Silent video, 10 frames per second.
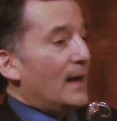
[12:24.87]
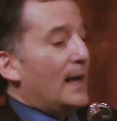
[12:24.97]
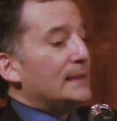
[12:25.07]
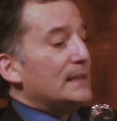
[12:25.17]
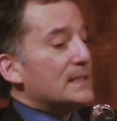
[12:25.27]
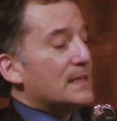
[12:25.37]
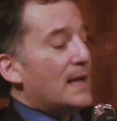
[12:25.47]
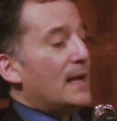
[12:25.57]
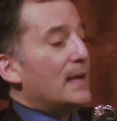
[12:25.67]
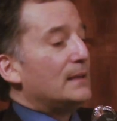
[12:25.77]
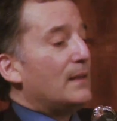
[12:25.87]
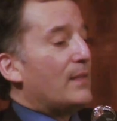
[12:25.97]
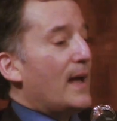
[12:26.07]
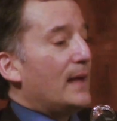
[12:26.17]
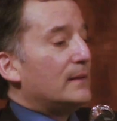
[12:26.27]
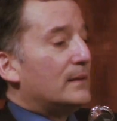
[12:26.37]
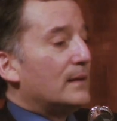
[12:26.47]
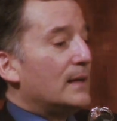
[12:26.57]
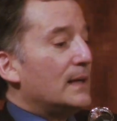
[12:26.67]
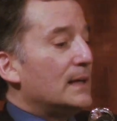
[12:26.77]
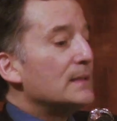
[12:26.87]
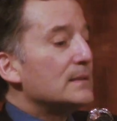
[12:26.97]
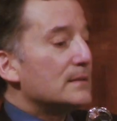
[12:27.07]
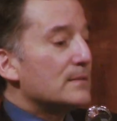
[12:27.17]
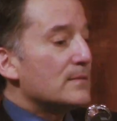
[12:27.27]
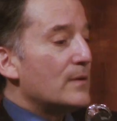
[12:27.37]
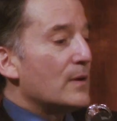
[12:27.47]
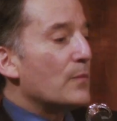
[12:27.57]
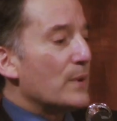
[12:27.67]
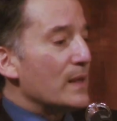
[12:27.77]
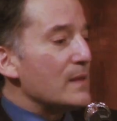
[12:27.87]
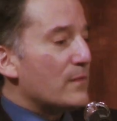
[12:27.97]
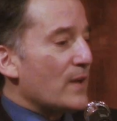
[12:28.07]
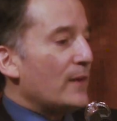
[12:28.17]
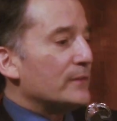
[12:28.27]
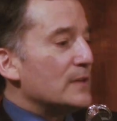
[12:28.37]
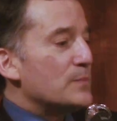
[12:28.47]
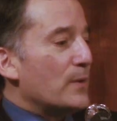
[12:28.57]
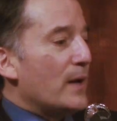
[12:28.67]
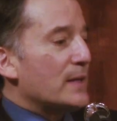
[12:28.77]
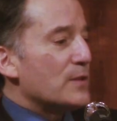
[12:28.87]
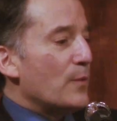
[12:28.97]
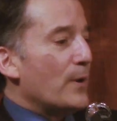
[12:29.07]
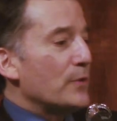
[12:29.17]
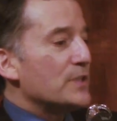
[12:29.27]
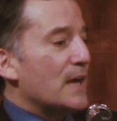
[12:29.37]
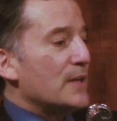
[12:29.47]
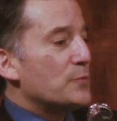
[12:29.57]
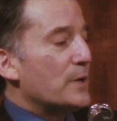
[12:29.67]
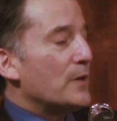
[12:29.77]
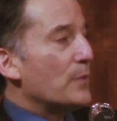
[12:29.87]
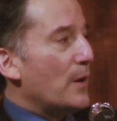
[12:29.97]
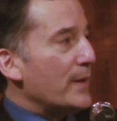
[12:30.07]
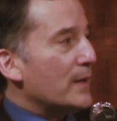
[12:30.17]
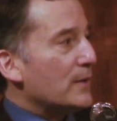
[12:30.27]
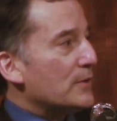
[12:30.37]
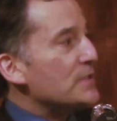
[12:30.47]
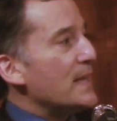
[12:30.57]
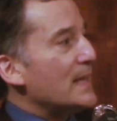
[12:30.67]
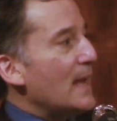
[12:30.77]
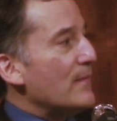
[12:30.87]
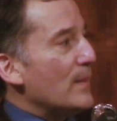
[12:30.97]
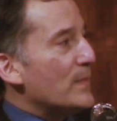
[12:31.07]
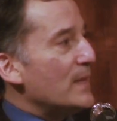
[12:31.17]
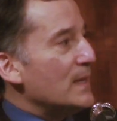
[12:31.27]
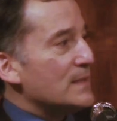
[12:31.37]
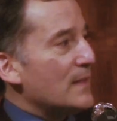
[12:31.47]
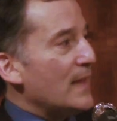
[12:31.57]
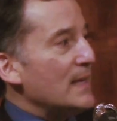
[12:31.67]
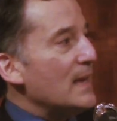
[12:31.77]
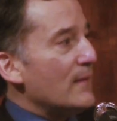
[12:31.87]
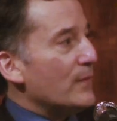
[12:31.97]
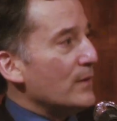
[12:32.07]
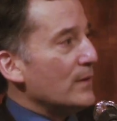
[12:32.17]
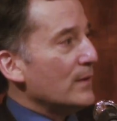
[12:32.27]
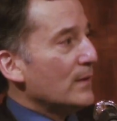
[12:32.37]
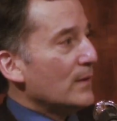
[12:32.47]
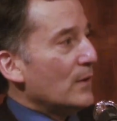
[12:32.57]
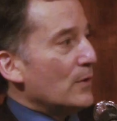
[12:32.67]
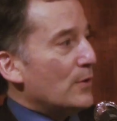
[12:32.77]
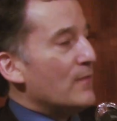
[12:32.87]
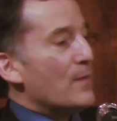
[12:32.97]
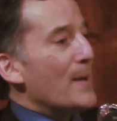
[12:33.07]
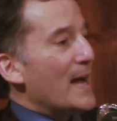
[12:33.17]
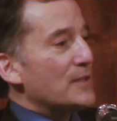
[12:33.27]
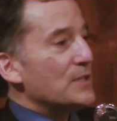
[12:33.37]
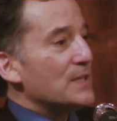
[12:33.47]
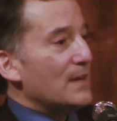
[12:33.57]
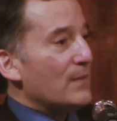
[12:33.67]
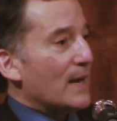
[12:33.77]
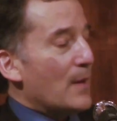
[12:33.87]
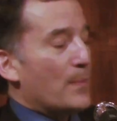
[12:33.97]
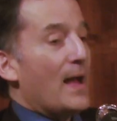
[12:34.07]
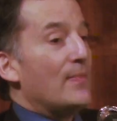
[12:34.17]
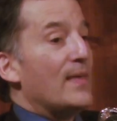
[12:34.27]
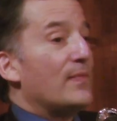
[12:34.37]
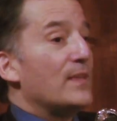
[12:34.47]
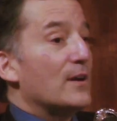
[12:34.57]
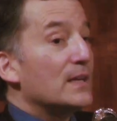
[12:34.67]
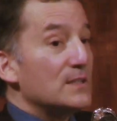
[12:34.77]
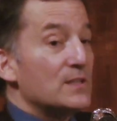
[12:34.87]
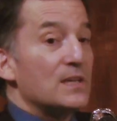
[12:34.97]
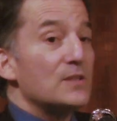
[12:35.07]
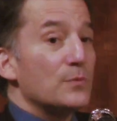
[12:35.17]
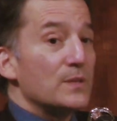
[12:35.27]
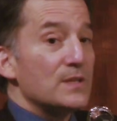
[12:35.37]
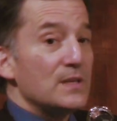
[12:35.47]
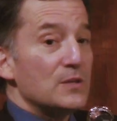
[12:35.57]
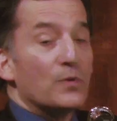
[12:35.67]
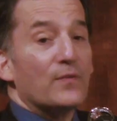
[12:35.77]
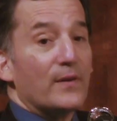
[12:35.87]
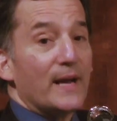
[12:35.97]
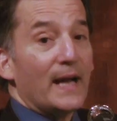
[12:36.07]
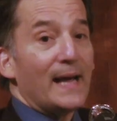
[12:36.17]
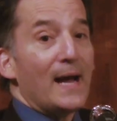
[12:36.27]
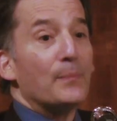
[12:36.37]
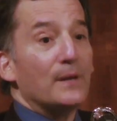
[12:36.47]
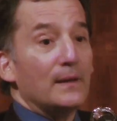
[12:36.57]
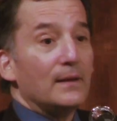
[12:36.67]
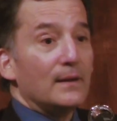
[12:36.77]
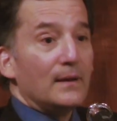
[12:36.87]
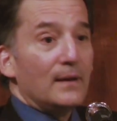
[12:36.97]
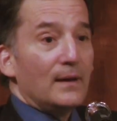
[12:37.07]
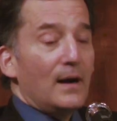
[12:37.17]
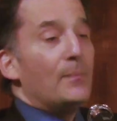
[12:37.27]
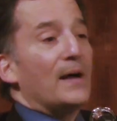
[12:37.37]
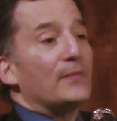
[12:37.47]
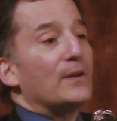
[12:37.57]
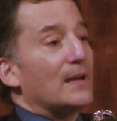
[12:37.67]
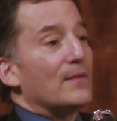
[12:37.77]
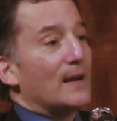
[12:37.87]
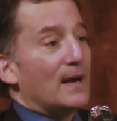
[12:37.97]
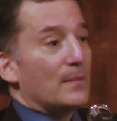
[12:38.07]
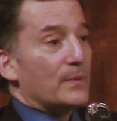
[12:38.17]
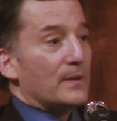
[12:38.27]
and he said that he really felt as though both sides were heroic because they gave up things that they never could have imagined giving up, and that their constituencies were very unhappy about their giving up.